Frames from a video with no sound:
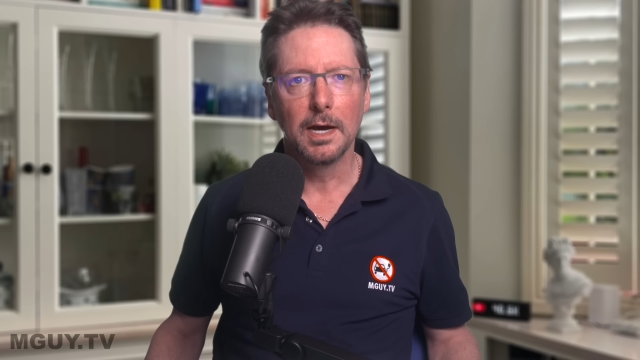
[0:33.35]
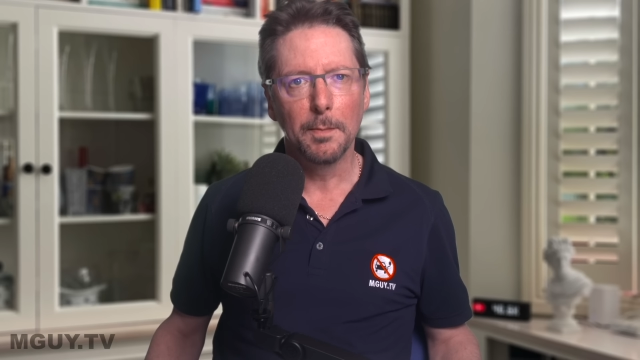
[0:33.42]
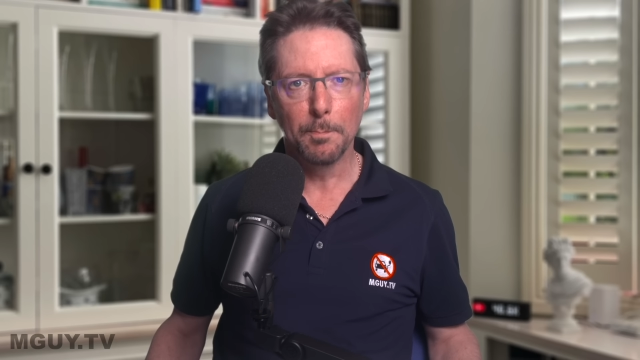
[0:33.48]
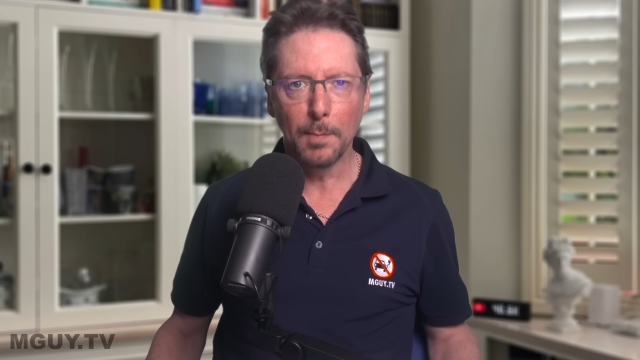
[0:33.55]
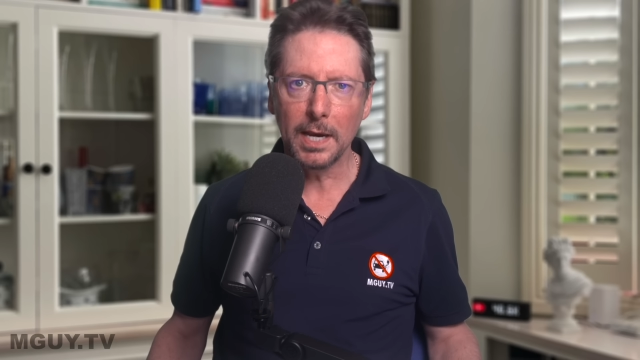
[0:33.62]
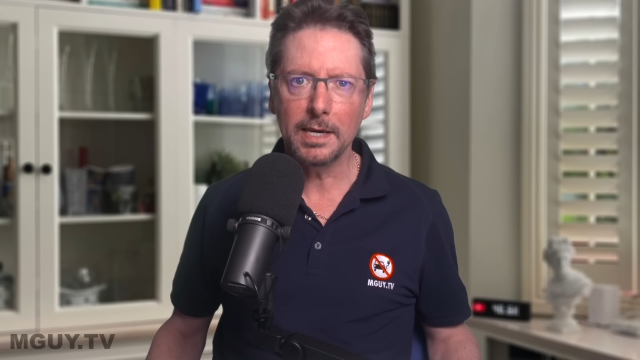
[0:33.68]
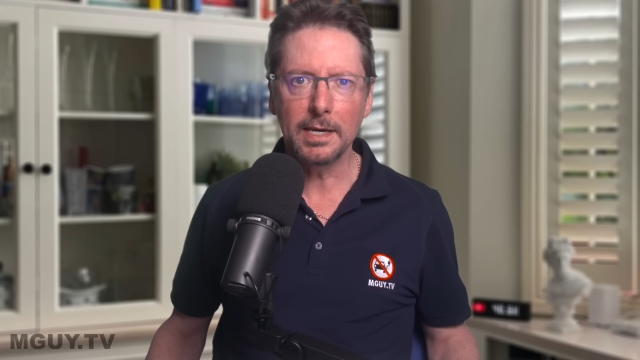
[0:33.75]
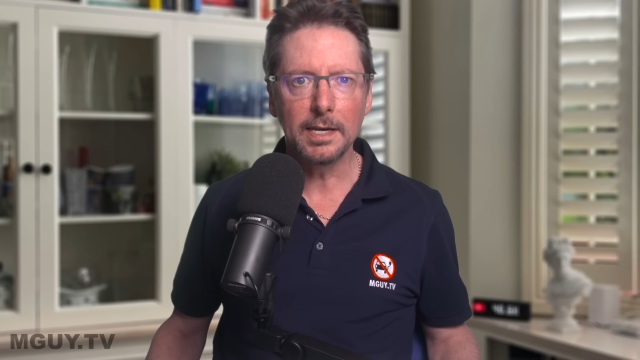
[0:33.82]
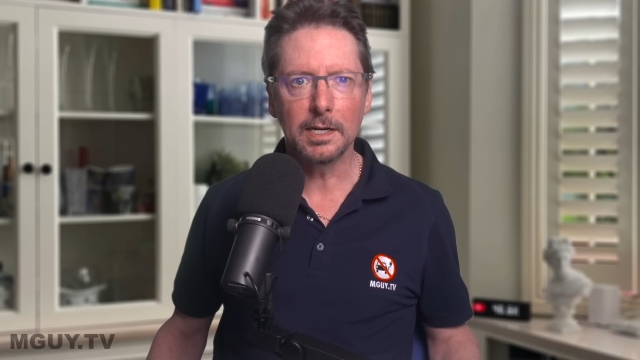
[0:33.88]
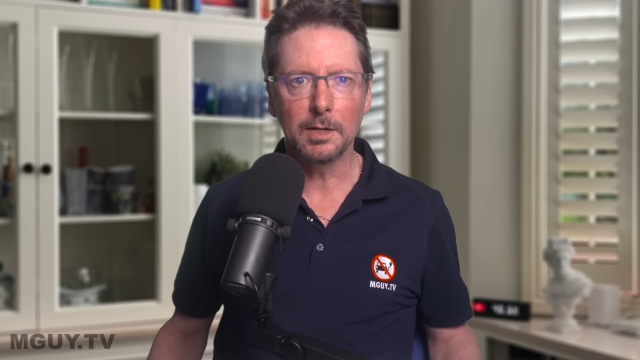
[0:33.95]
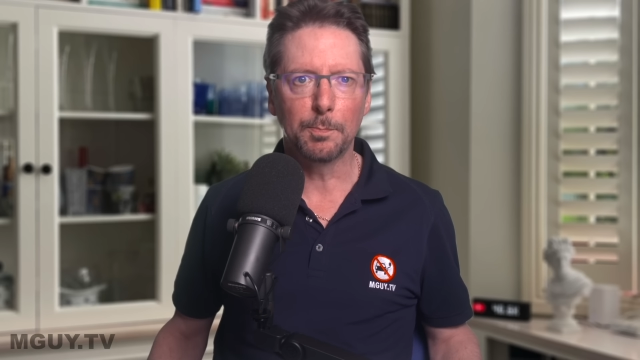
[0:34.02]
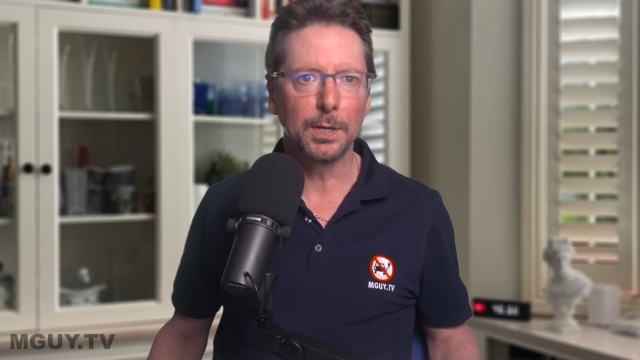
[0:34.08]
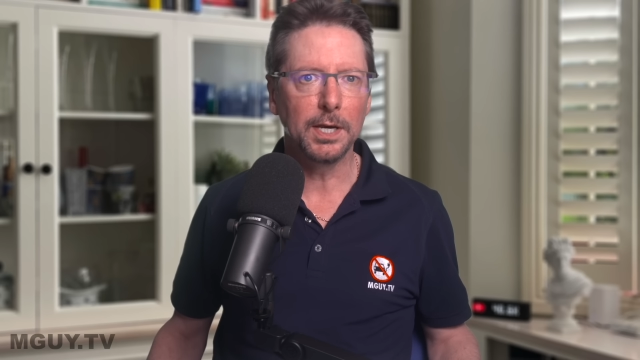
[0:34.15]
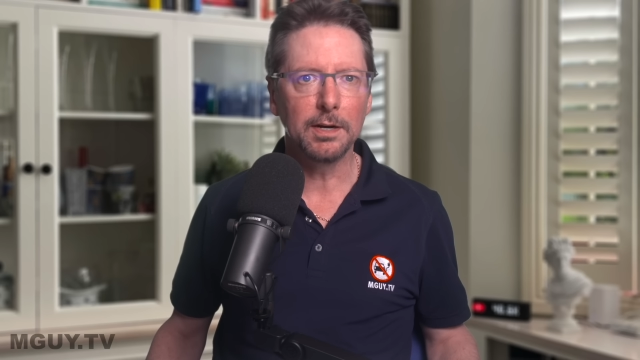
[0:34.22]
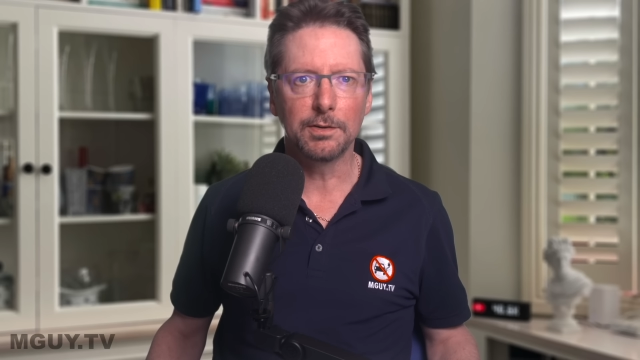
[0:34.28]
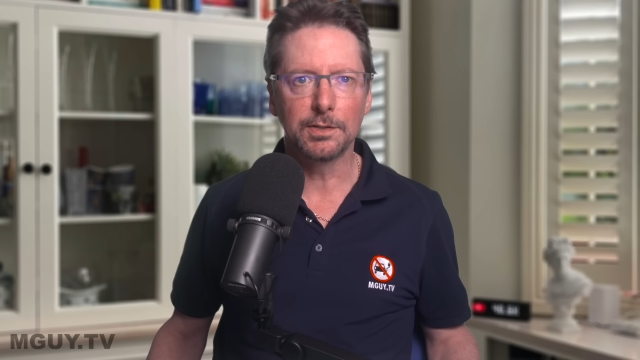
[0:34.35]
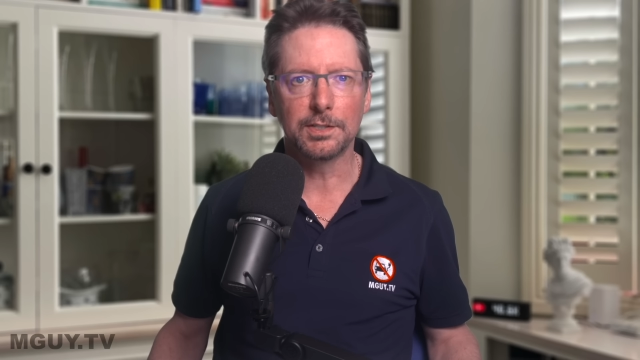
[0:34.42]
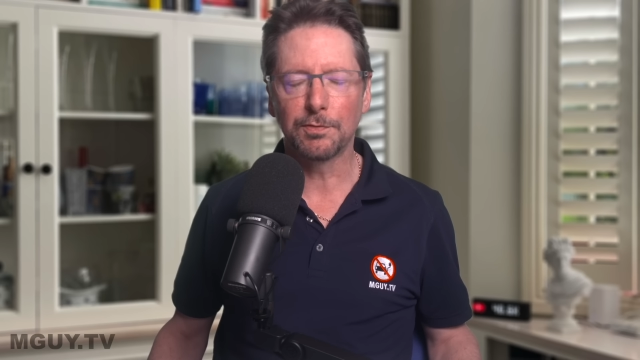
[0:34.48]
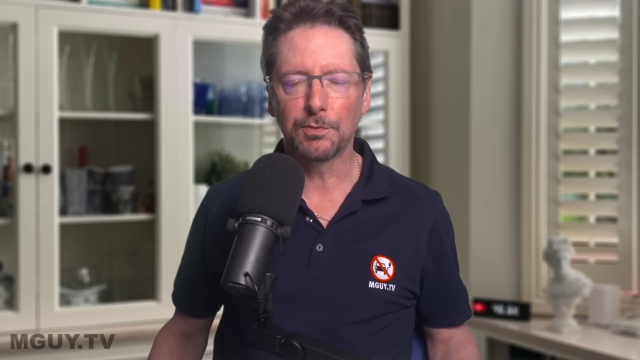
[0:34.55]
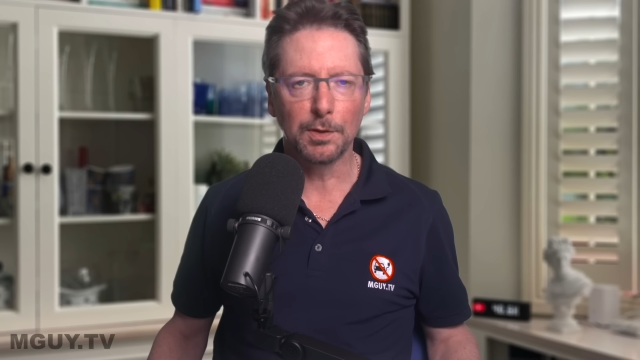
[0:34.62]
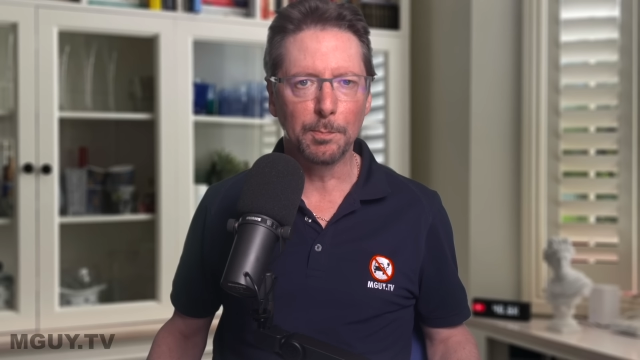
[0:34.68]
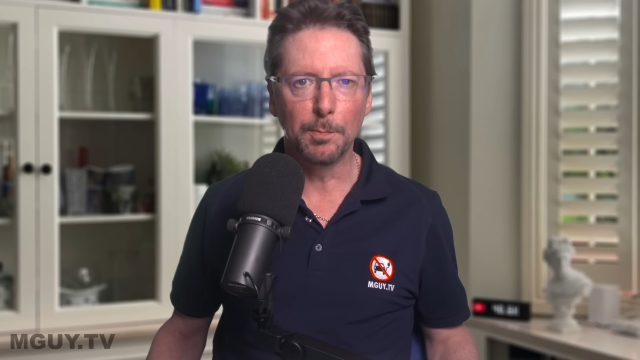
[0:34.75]
making it appear as
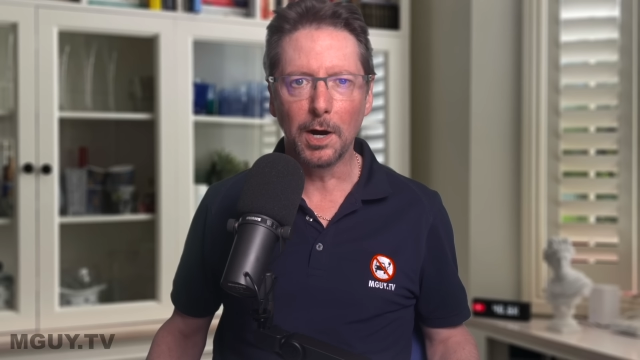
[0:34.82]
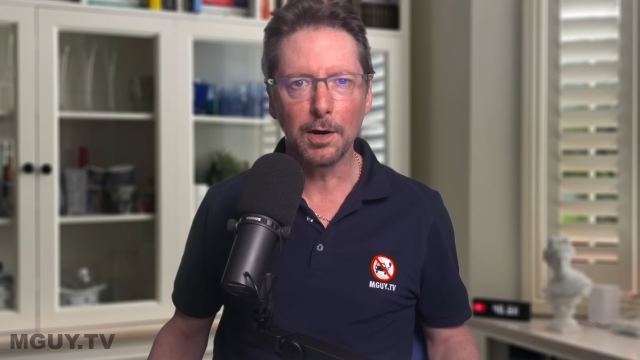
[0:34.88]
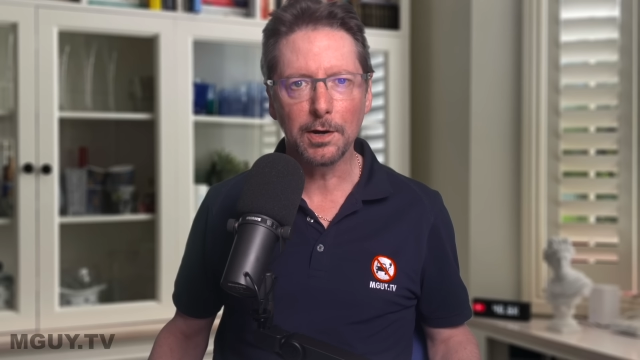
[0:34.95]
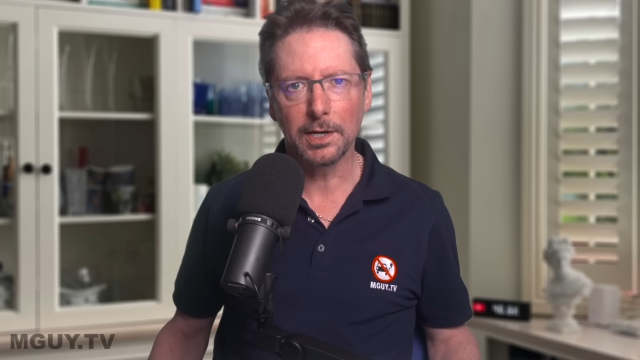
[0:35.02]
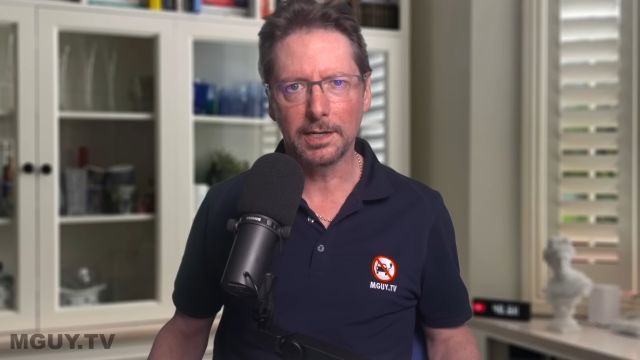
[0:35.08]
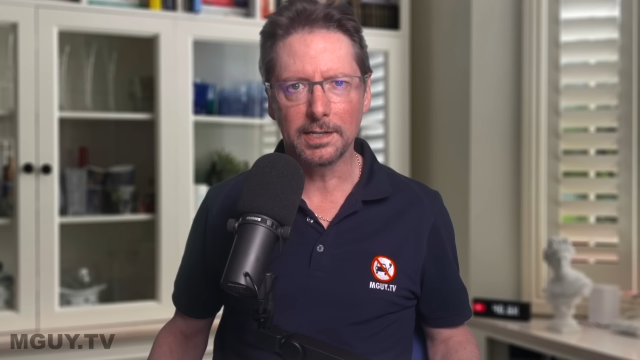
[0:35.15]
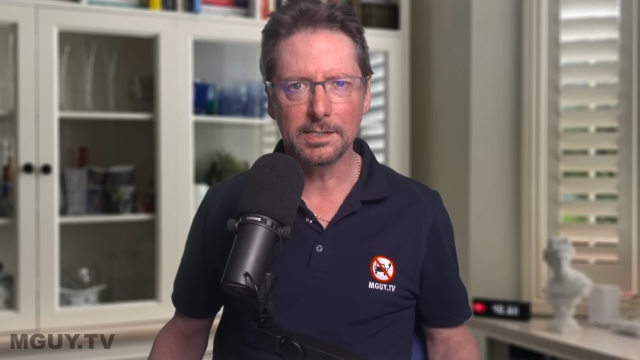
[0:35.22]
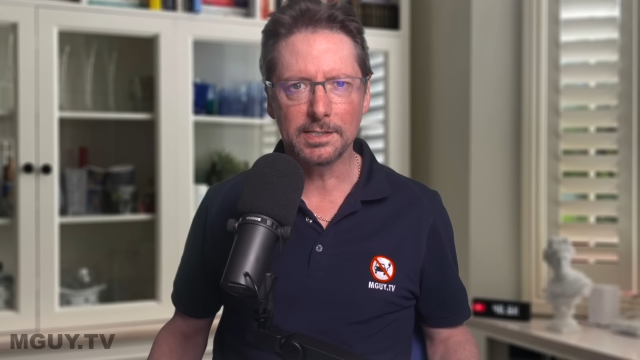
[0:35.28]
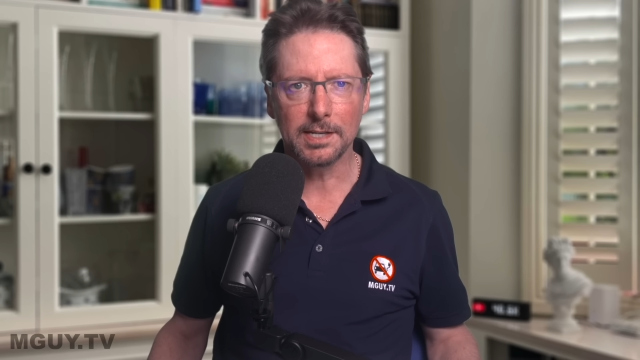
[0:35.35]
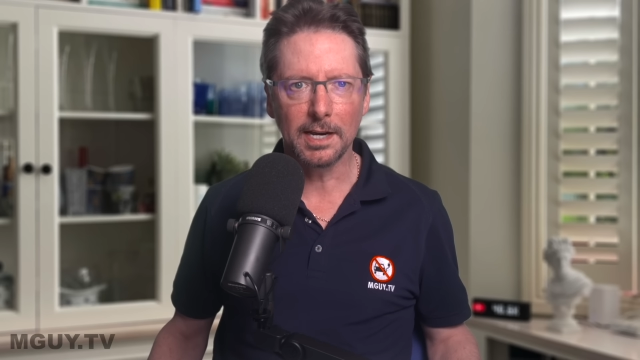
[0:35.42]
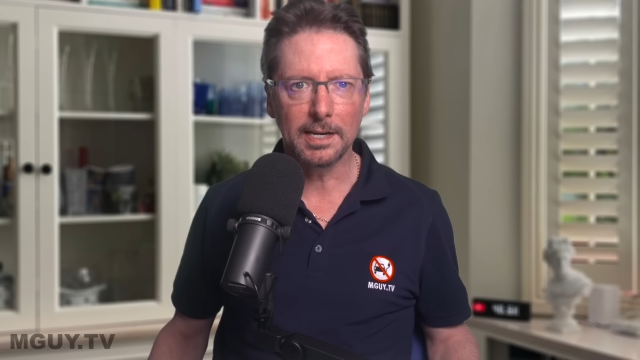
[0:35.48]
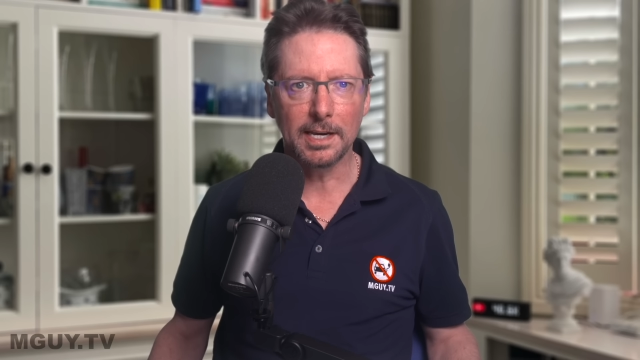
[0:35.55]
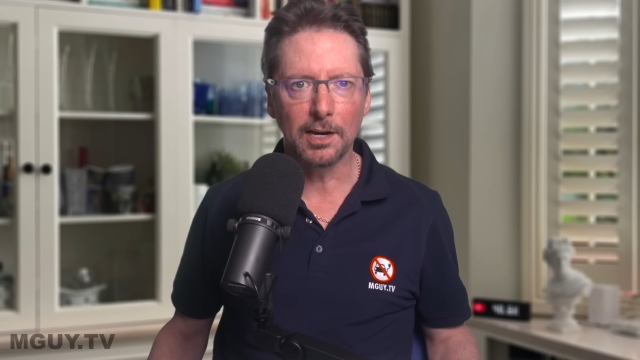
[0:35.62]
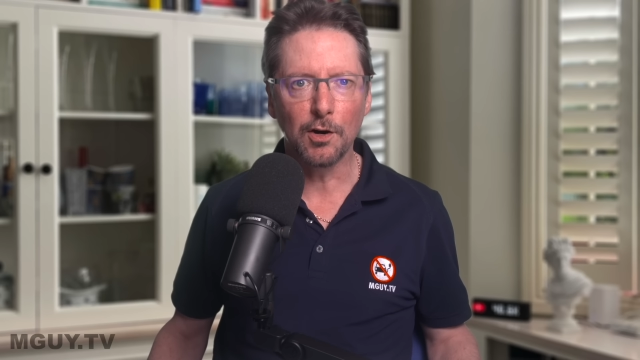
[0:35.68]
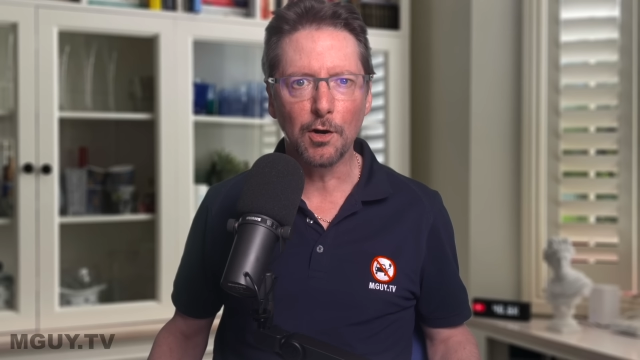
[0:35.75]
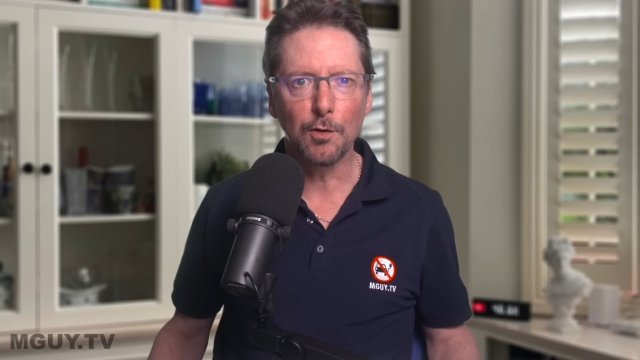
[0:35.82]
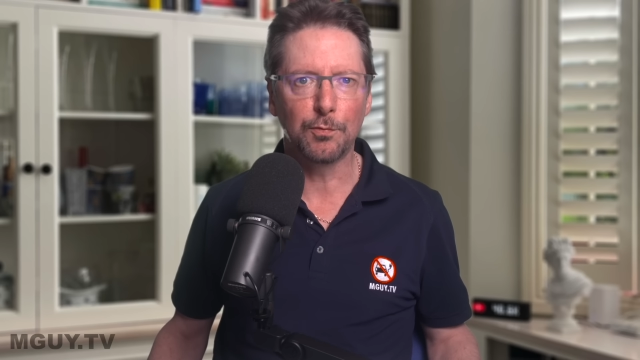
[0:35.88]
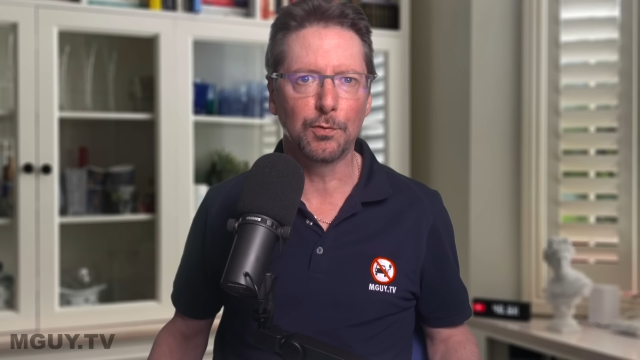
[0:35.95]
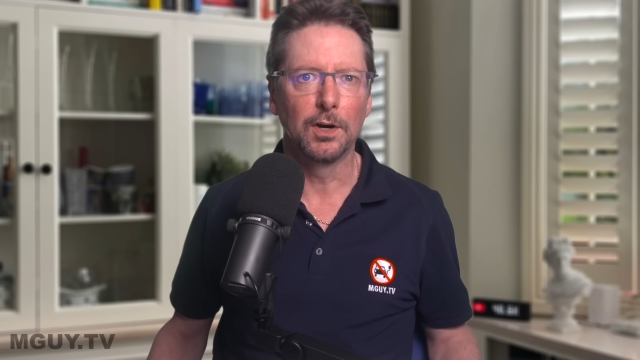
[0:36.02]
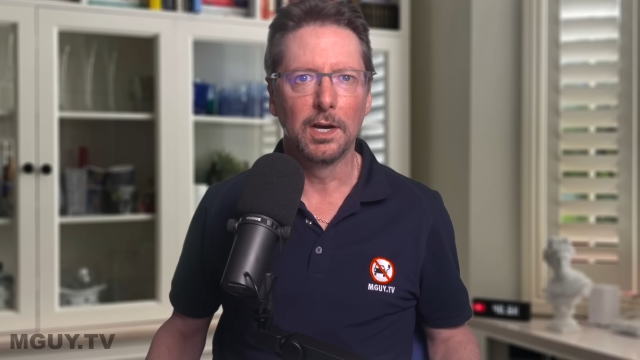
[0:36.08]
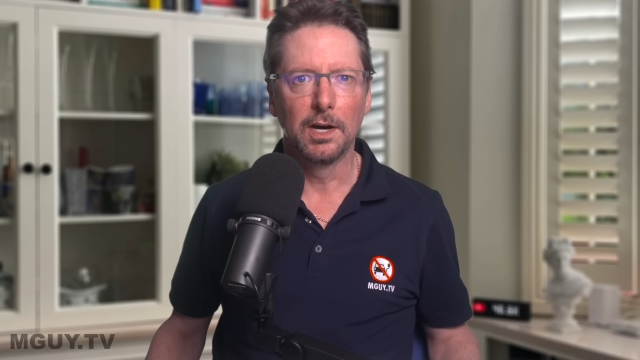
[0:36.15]
if the market is taking off,